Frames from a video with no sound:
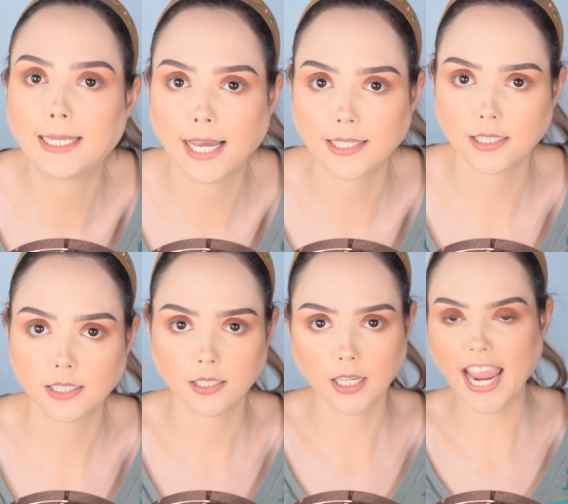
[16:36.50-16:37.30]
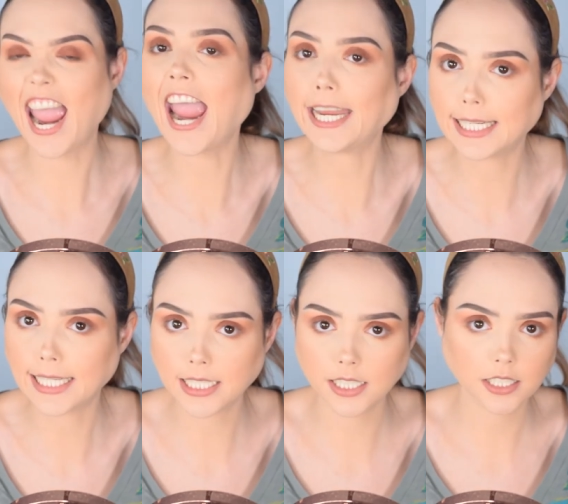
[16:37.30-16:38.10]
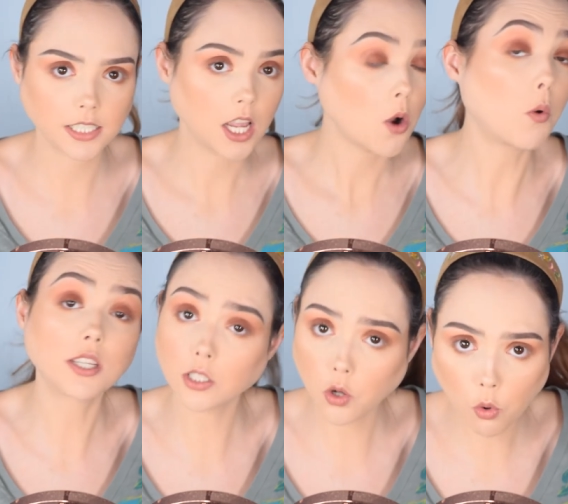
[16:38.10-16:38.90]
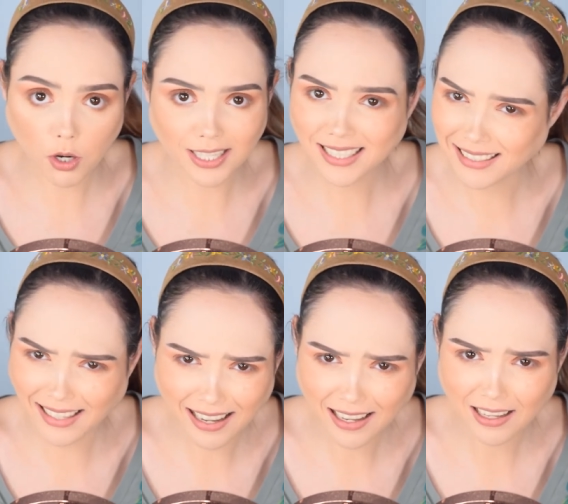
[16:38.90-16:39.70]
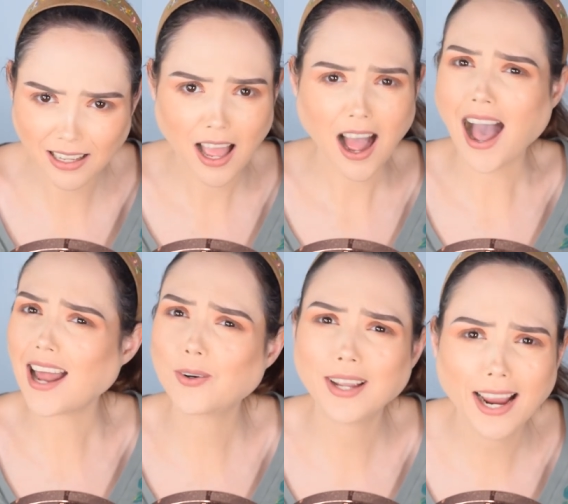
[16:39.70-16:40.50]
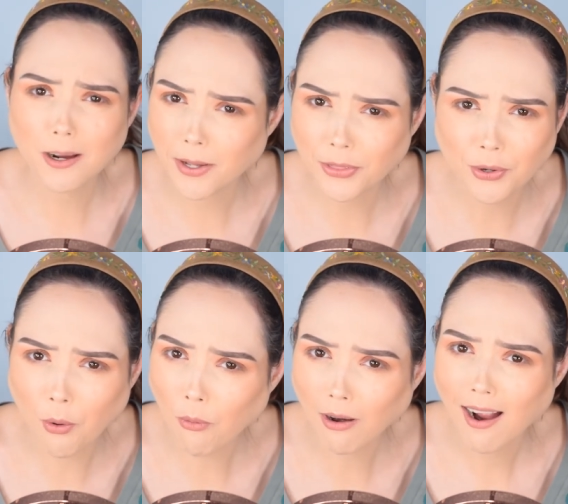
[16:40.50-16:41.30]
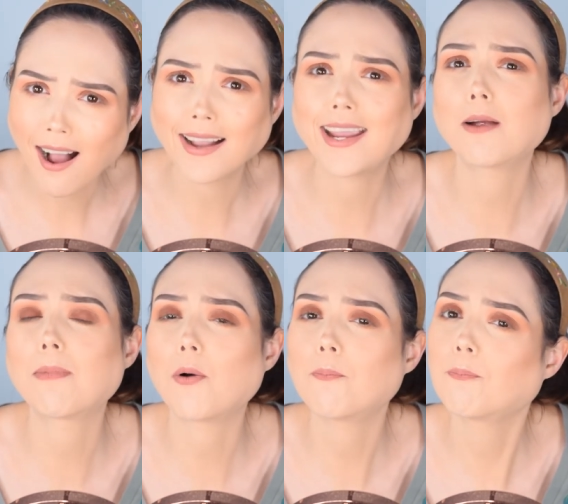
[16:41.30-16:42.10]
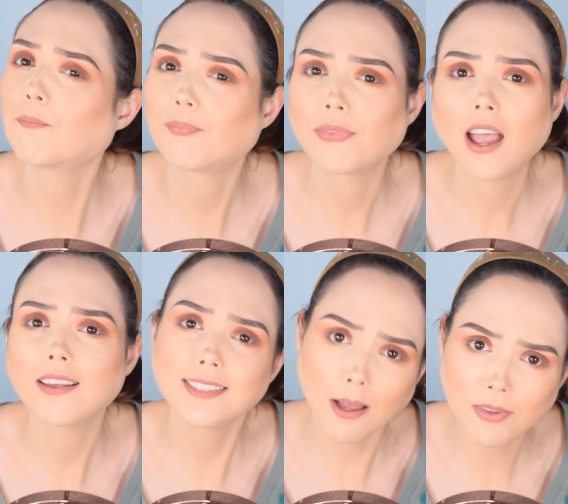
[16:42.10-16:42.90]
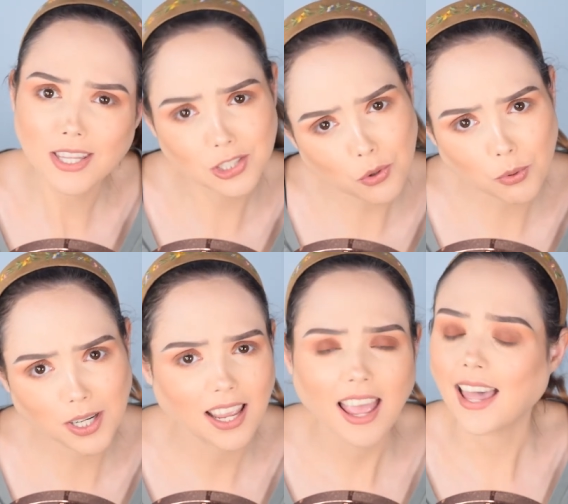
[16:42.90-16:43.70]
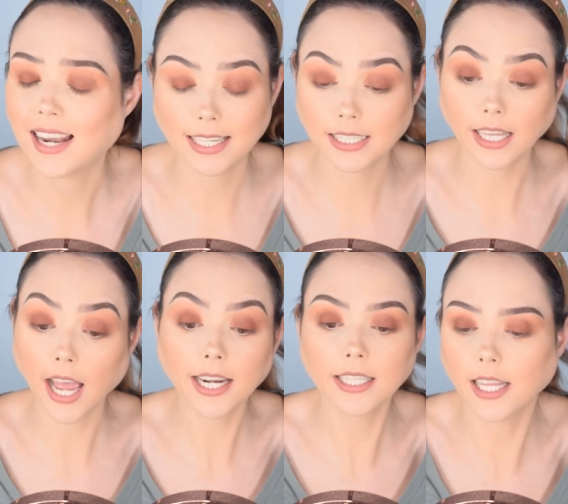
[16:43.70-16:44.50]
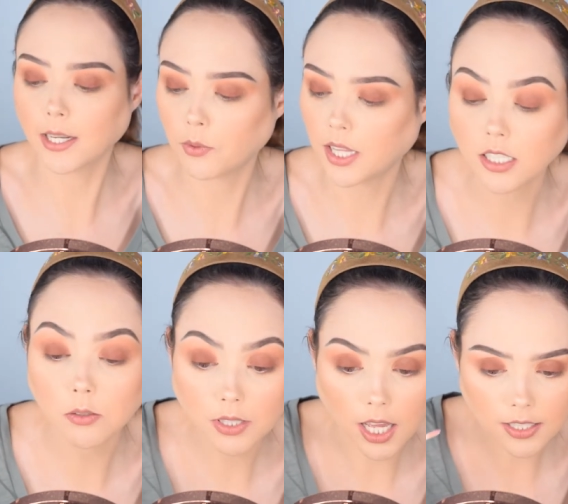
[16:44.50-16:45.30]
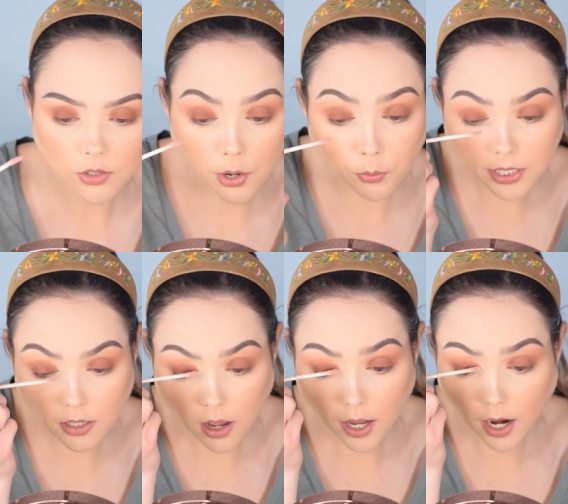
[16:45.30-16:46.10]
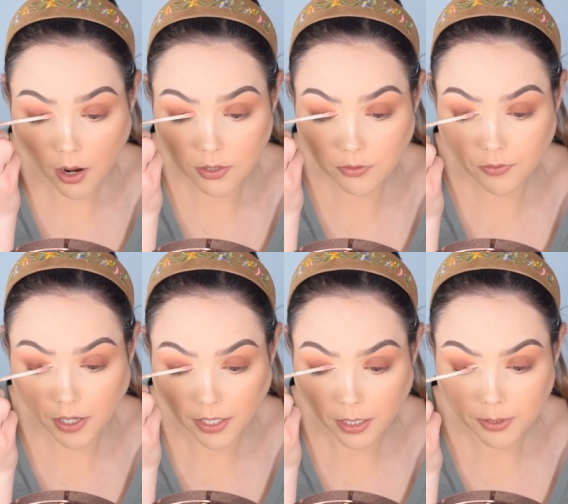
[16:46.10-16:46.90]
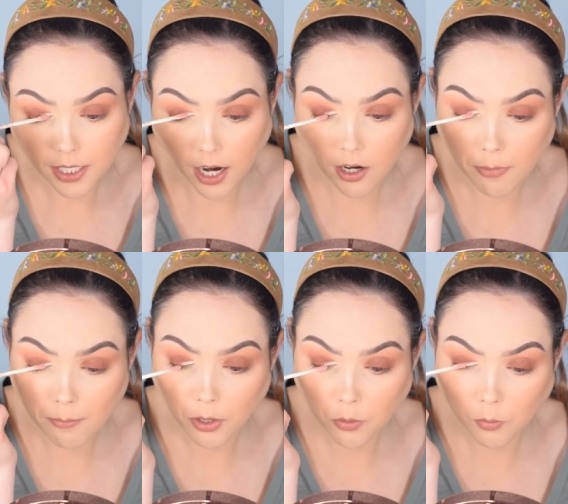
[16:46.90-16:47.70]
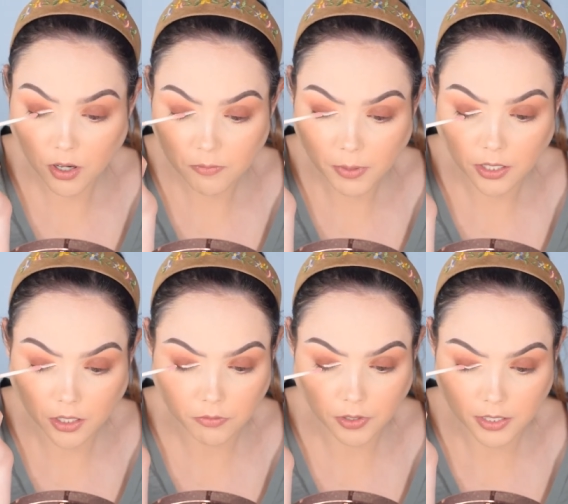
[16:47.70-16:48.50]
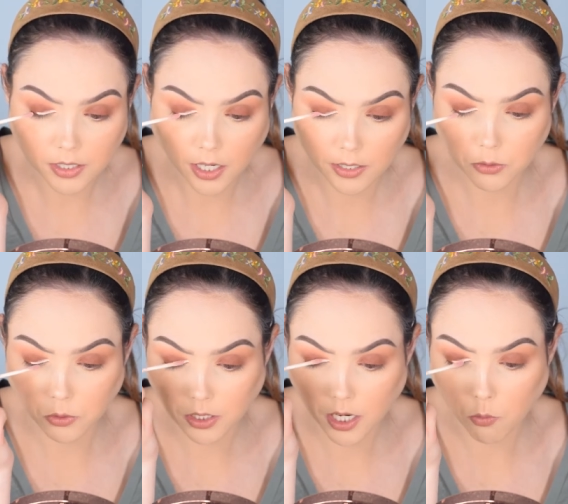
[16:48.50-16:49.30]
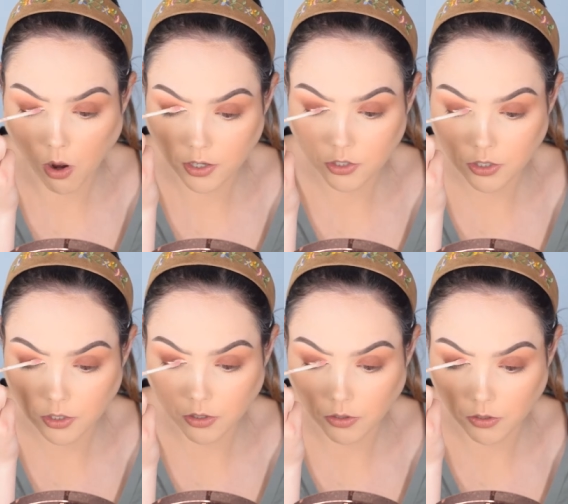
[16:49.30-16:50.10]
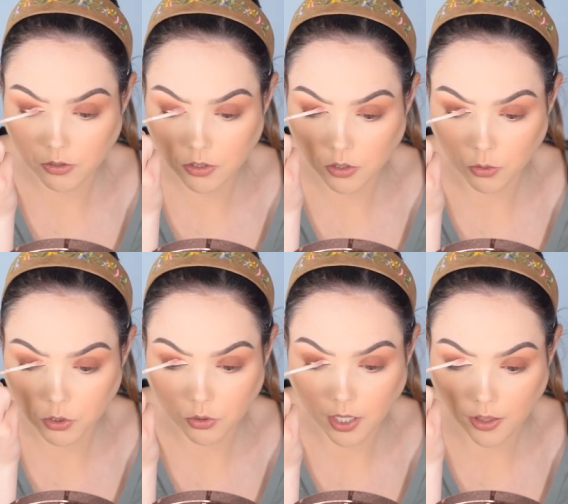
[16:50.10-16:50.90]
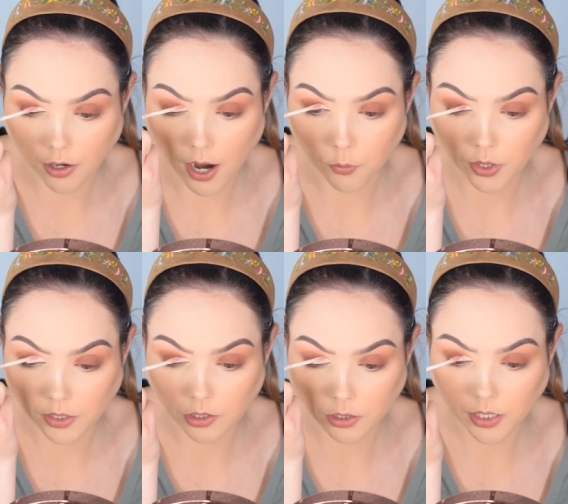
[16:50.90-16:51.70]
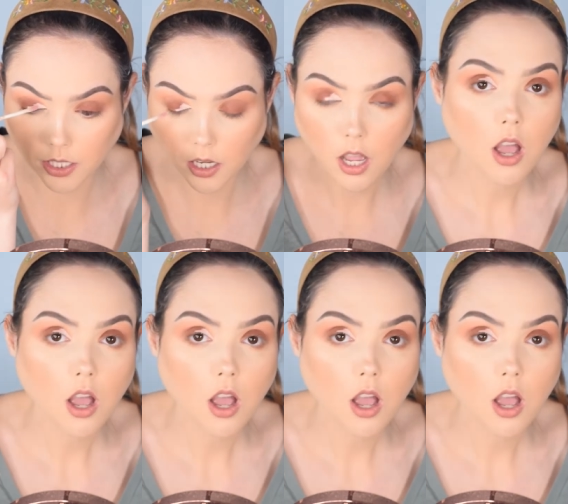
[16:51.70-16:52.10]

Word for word: that. hated it. Was it gory? Yeah. I don't care about the gore. I care about some of the story. And I didn't I didn't like what they did with that. So I was not I was very upset. I remember one of my good friends in high school and I watched the those two together and we literally